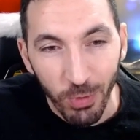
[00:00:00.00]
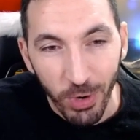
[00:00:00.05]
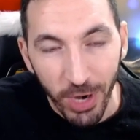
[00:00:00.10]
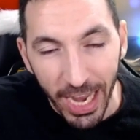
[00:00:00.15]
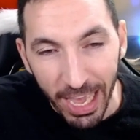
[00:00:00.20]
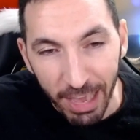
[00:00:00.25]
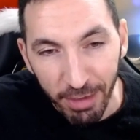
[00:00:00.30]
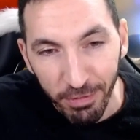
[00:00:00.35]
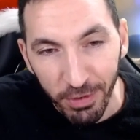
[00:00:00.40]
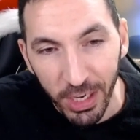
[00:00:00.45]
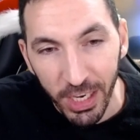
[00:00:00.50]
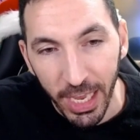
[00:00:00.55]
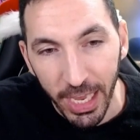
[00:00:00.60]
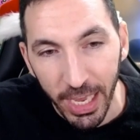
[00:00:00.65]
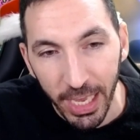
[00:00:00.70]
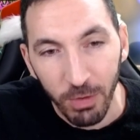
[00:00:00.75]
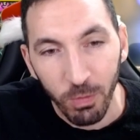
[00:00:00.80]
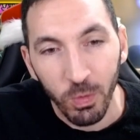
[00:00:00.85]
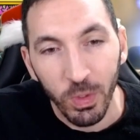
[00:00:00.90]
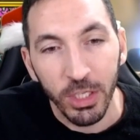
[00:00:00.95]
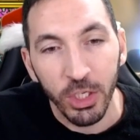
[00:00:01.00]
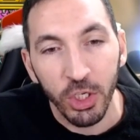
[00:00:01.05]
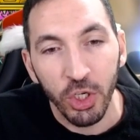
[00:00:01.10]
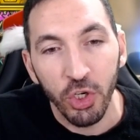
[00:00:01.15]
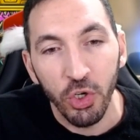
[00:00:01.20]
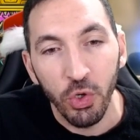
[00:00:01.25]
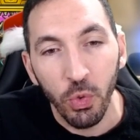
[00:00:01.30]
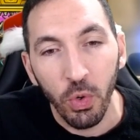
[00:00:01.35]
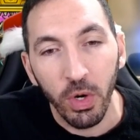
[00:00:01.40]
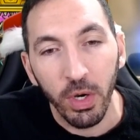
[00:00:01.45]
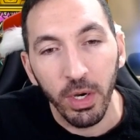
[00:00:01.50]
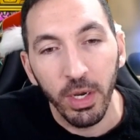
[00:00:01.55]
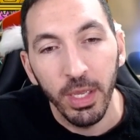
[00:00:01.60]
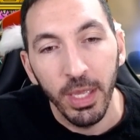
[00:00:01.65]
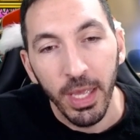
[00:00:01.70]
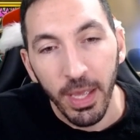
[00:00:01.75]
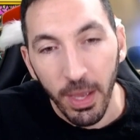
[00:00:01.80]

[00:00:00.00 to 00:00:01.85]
where every hit will ignore